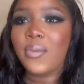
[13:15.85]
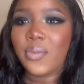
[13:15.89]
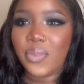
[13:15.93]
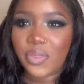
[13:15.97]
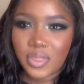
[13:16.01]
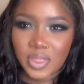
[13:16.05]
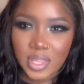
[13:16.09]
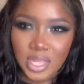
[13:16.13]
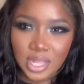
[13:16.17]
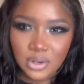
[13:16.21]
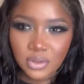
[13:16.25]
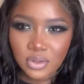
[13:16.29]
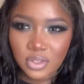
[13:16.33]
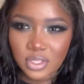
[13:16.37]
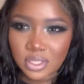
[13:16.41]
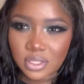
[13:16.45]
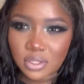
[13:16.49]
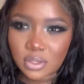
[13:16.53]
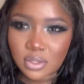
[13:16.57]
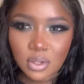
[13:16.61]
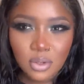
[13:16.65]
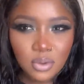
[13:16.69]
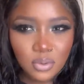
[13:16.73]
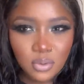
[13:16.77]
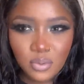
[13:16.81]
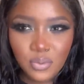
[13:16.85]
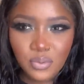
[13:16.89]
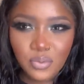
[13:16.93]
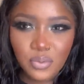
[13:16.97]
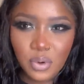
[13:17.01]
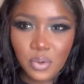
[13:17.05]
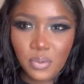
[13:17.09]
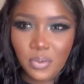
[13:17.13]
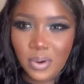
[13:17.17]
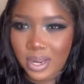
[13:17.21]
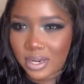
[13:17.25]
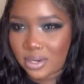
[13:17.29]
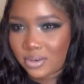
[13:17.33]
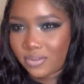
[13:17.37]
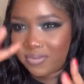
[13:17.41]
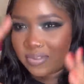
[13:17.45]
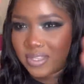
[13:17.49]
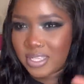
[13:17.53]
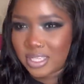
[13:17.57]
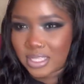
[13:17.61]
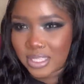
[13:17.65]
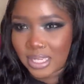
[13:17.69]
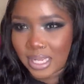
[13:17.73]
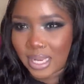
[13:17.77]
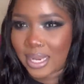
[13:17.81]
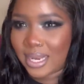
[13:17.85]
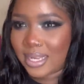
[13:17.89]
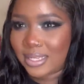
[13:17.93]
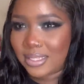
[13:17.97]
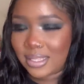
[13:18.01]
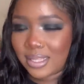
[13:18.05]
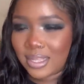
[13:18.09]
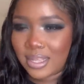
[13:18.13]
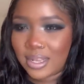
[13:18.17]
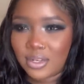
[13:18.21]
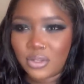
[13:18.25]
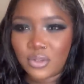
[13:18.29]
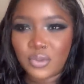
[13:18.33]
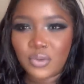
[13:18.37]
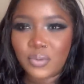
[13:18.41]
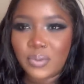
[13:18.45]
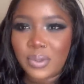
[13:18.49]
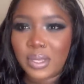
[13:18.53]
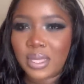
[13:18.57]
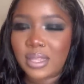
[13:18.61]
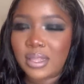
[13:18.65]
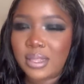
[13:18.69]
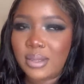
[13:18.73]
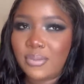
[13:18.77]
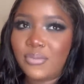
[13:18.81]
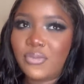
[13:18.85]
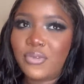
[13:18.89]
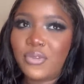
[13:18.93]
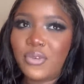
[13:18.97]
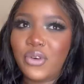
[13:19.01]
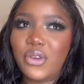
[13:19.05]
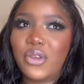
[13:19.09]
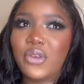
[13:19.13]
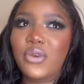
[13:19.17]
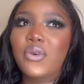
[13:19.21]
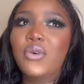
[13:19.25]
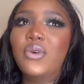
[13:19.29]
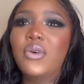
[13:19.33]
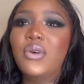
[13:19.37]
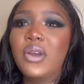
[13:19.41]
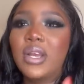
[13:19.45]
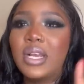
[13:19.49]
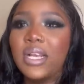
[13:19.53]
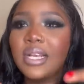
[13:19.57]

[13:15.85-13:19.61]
and then you just look for one of the tailors there to make them for you.